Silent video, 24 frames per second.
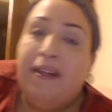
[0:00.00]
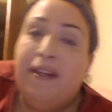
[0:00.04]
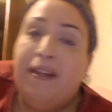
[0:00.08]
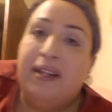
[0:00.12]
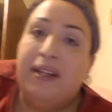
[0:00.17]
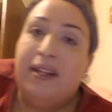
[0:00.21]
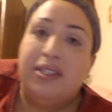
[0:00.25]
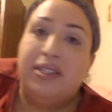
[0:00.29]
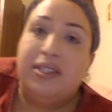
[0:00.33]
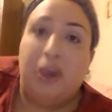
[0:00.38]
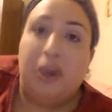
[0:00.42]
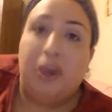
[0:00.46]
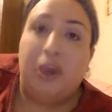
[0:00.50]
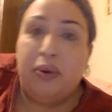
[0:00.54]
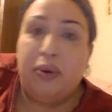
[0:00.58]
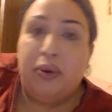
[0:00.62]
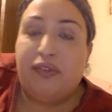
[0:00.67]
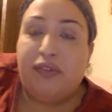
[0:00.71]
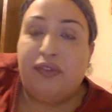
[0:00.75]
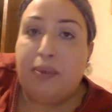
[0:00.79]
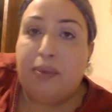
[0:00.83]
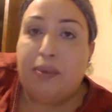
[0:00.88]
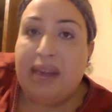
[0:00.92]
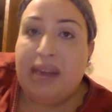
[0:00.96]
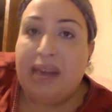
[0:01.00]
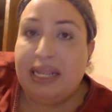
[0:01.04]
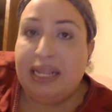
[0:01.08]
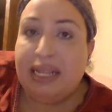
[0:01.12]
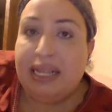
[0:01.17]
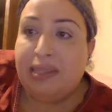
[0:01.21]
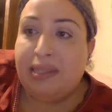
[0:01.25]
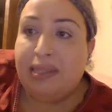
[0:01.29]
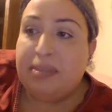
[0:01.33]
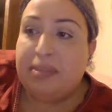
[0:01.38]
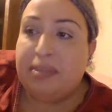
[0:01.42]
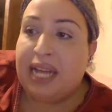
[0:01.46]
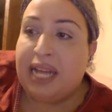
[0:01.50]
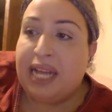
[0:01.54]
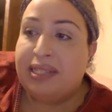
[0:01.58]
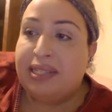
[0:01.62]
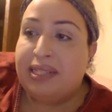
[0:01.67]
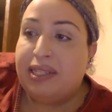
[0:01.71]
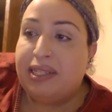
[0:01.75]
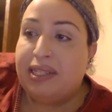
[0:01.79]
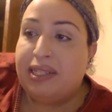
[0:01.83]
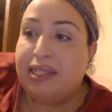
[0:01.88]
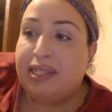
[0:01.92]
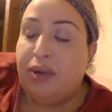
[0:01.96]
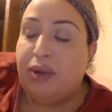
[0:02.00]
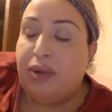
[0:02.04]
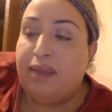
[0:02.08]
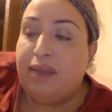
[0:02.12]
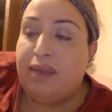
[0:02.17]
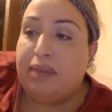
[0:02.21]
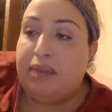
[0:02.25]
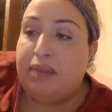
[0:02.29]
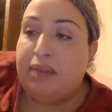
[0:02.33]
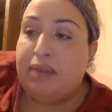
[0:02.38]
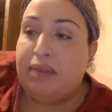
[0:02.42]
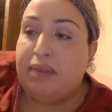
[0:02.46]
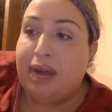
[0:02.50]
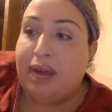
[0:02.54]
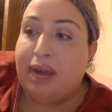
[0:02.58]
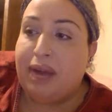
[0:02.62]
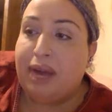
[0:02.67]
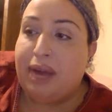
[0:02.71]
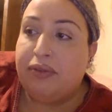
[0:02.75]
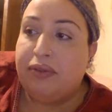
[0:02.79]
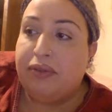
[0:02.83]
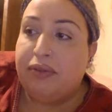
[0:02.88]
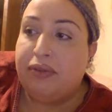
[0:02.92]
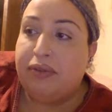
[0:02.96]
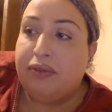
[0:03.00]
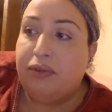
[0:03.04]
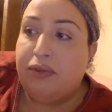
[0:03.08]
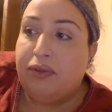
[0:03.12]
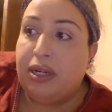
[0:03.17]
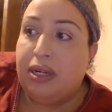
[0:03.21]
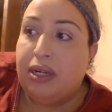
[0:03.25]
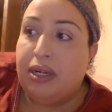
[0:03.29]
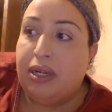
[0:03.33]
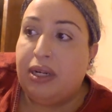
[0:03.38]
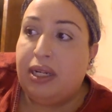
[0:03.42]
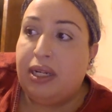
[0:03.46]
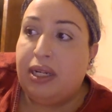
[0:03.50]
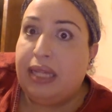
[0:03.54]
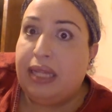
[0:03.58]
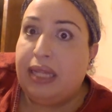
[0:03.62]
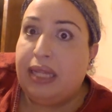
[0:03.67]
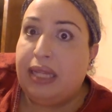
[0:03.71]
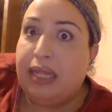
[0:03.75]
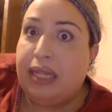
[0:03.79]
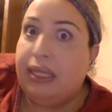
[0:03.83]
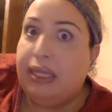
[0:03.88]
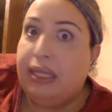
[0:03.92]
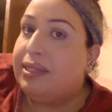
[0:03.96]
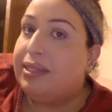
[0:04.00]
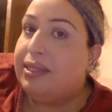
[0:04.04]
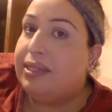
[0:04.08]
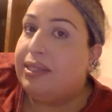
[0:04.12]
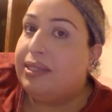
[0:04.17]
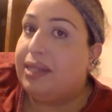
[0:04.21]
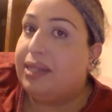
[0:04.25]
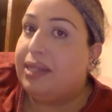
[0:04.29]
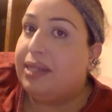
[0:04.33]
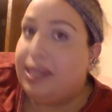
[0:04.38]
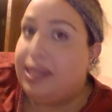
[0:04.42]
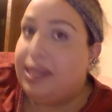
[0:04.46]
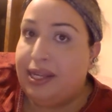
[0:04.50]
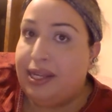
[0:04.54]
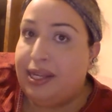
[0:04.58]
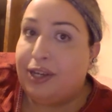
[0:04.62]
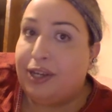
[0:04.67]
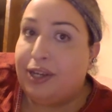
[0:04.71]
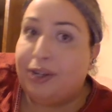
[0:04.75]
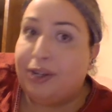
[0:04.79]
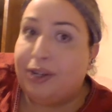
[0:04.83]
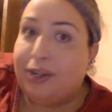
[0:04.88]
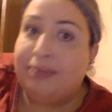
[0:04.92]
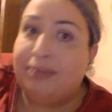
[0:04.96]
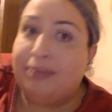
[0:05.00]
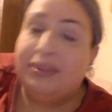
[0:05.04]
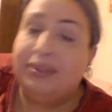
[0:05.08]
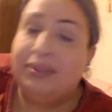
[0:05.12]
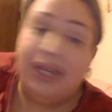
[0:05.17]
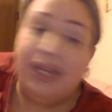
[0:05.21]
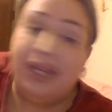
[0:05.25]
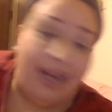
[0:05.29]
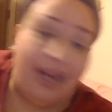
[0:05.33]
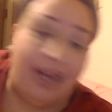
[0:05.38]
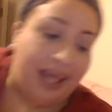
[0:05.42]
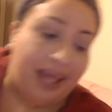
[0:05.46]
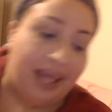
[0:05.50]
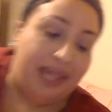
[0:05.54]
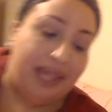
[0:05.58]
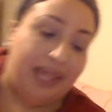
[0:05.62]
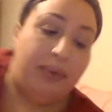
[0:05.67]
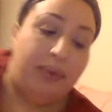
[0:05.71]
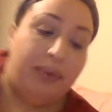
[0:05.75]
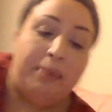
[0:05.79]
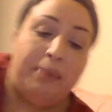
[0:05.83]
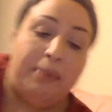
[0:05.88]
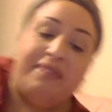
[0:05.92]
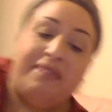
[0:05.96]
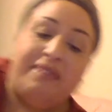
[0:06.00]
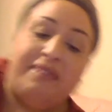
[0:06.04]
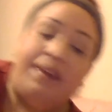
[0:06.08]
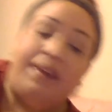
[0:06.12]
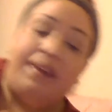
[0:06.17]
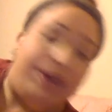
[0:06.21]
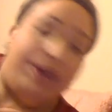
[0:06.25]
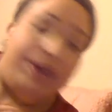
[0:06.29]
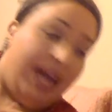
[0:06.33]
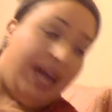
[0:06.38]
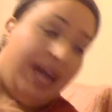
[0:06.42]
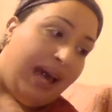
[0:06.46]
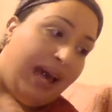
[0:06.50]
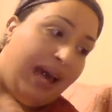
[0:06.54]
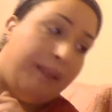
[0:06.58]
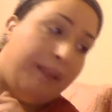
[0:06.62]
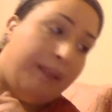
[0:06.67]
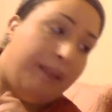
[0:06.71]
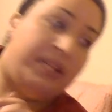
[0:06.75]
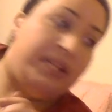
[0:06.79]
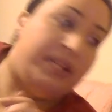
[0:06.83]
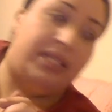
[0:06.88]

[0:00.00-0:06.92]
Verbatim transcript: so for my subtastics who have been around for at least a year, you will be very happy to